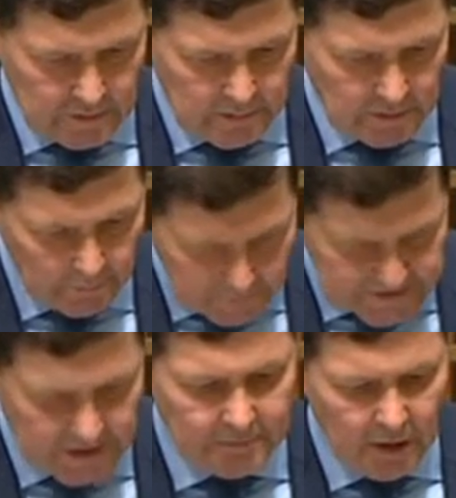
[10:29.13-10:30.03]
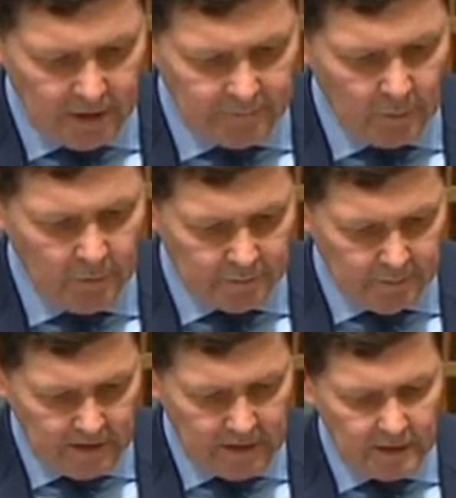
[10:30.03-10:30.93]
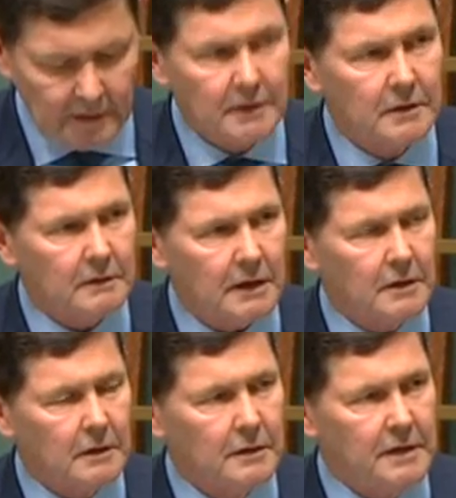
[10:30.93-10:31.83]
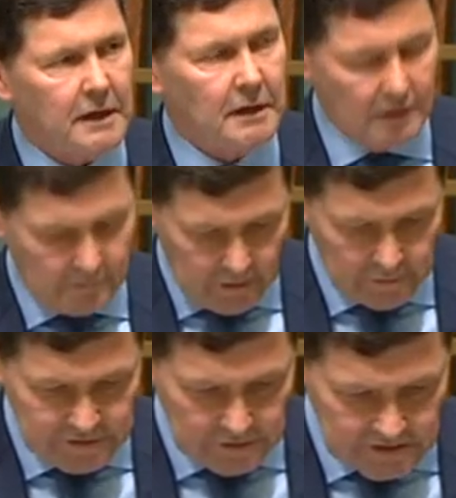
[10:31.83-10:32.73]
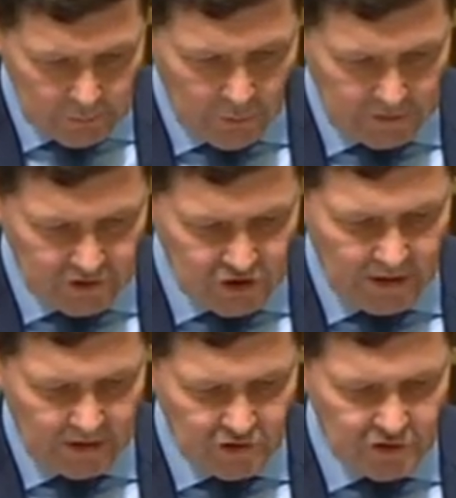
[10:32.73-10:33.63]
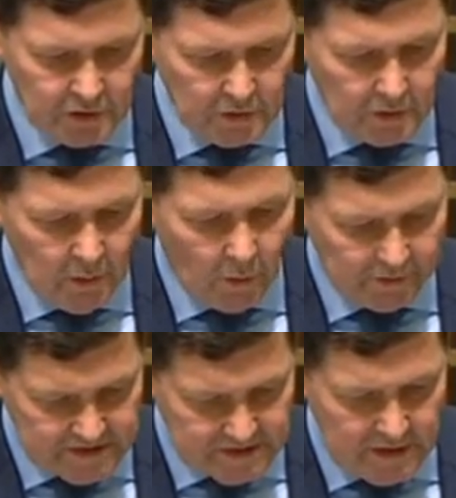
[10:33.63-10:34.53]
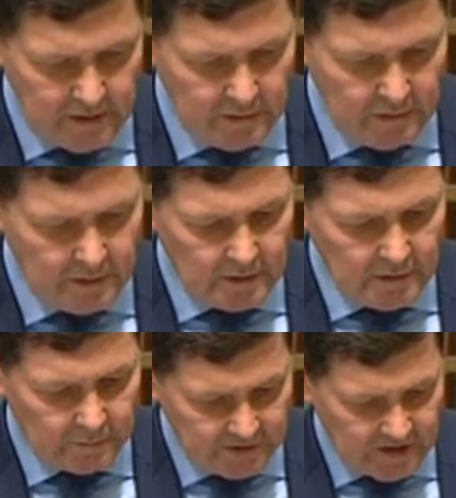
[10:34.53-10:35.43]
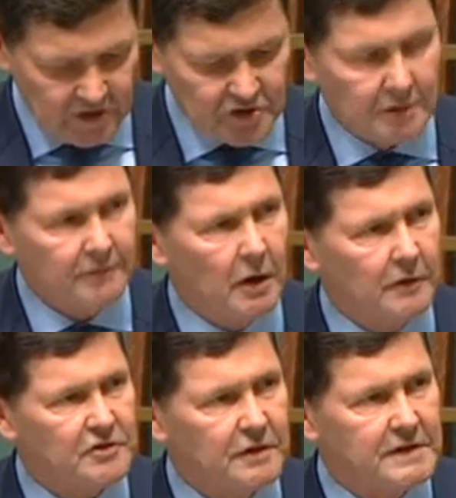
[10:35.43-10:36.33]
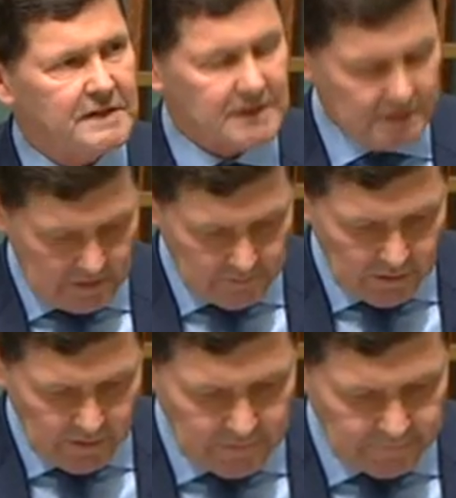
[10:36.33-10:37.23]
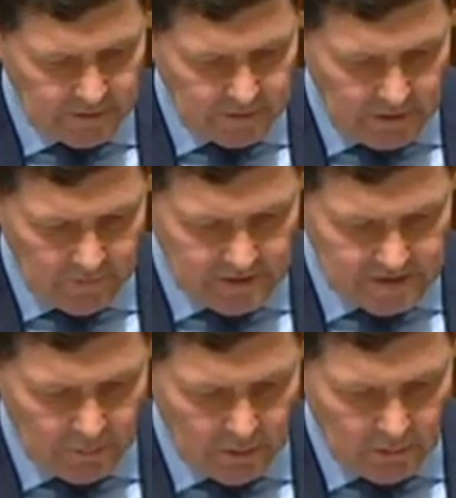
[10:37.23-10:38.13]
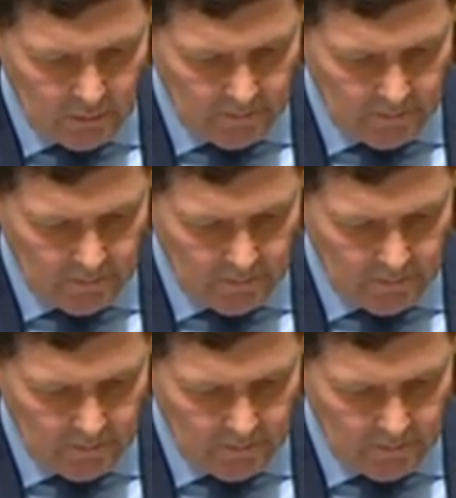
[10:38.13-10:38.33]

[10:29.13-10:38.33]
But I'm also mindful that many, including those who supported change, want to see the protection of conscience and belief in this bill.